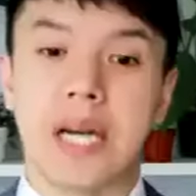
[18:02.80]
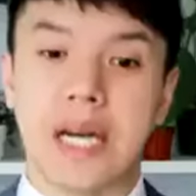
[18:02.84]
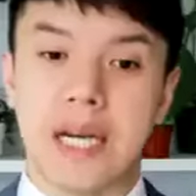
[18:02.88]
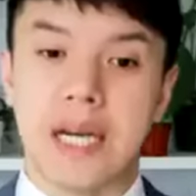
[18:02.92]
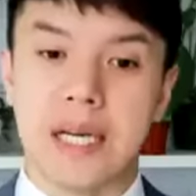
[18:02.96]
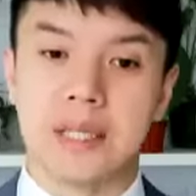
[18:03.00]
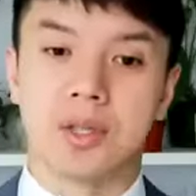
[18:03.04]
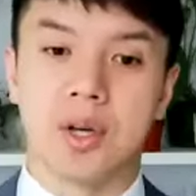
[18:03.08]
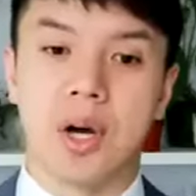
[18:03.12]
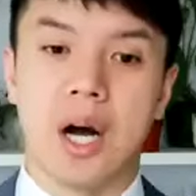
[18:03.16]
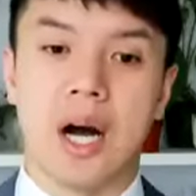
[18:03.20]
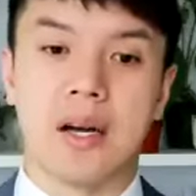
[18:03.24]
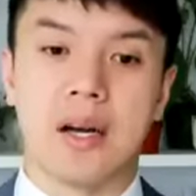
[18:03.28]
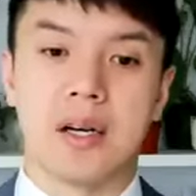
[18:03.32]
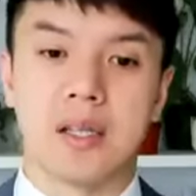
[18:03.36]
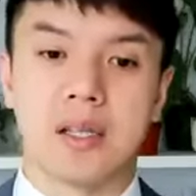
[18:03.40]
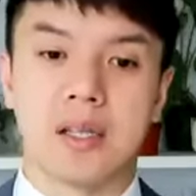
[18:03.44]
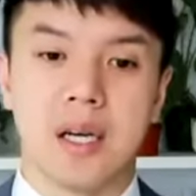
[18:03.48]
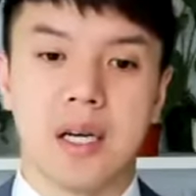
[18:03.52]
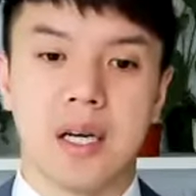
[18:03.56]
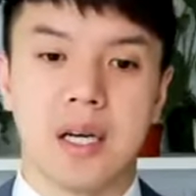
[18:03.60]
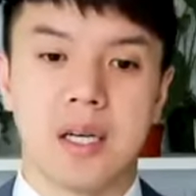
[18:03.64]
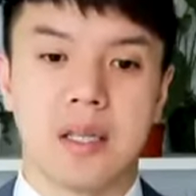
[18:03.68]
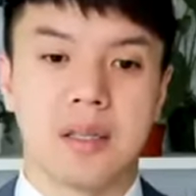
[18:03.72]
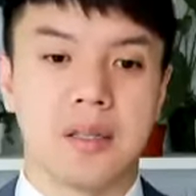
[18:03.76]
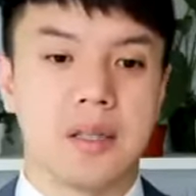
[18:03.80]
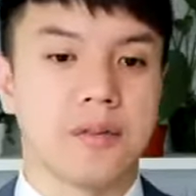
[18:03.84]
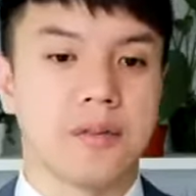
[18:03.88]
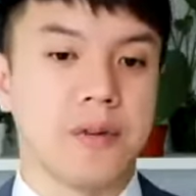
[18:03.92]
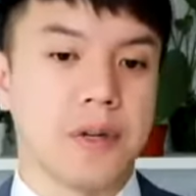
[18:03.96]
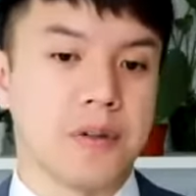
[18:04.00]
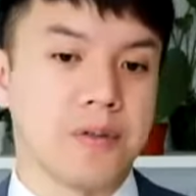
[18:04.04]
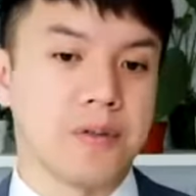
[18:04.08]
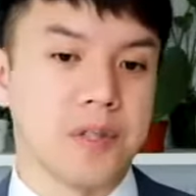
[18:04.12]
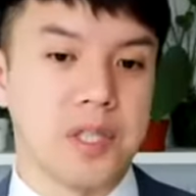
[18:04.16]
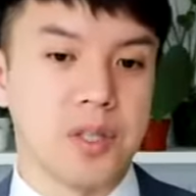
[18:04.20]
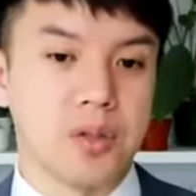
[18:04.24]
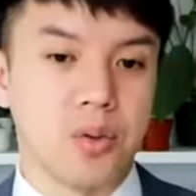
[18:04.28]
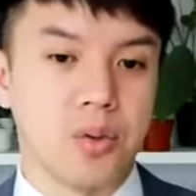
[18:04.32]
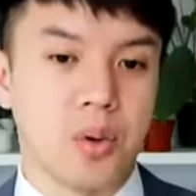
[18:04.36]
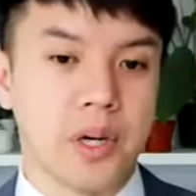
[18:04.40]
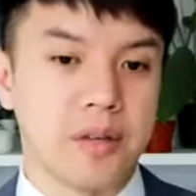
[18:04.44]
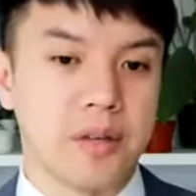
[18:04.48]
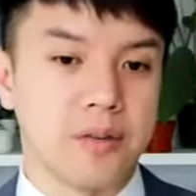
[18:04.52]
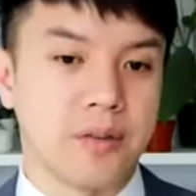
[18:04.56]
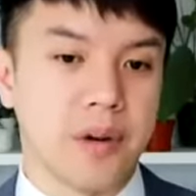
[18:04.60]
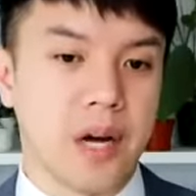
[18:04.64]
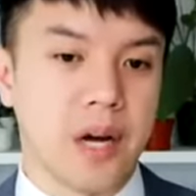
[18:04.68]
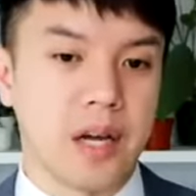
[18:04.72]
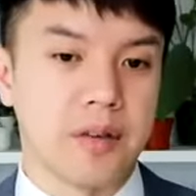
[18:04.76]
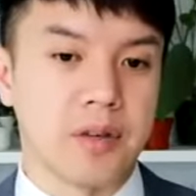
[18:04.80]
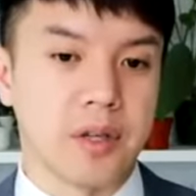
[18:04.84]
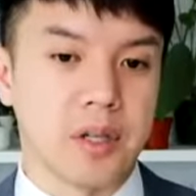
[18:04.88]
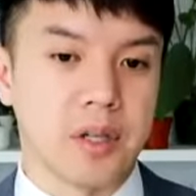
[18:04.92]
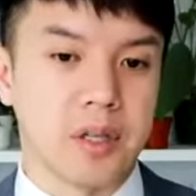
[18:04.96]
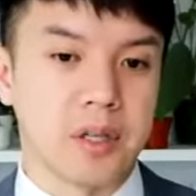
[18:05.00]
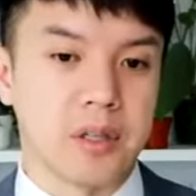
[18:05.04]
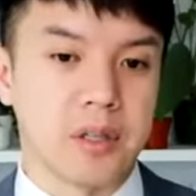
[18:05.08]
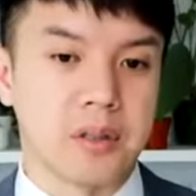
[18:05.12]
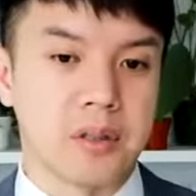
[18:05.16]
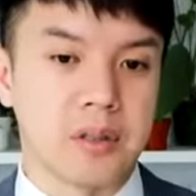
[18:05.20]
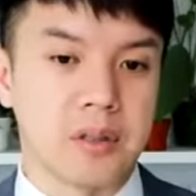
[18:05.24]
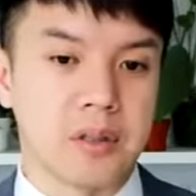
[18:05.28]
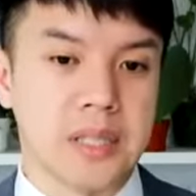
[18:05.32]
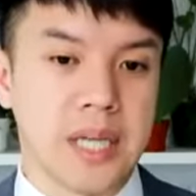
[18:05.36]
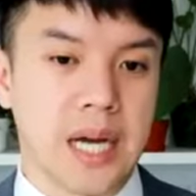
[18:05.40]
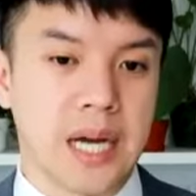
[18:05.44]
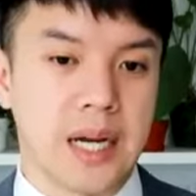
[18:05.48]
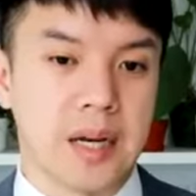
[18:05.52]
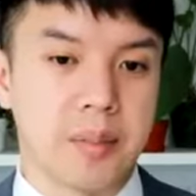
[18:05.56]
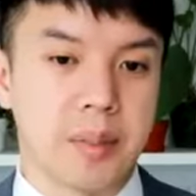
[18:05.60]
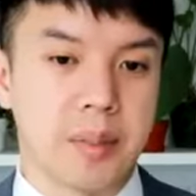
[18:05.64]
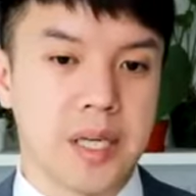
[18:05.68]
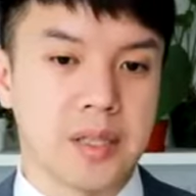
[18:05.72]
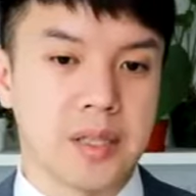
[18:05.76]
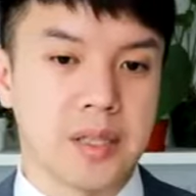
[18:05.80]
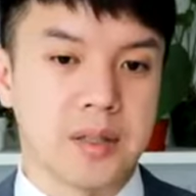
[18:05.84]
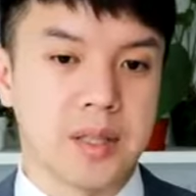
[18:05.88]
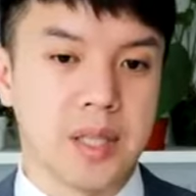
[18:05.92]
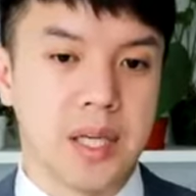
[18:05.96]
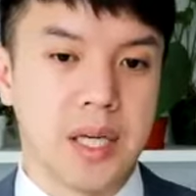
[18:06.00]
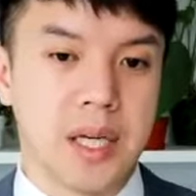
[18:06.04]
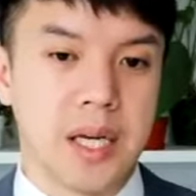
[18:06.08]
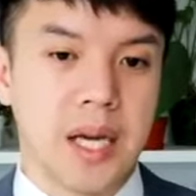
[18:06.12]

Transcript: so out of the 50, 25 are database,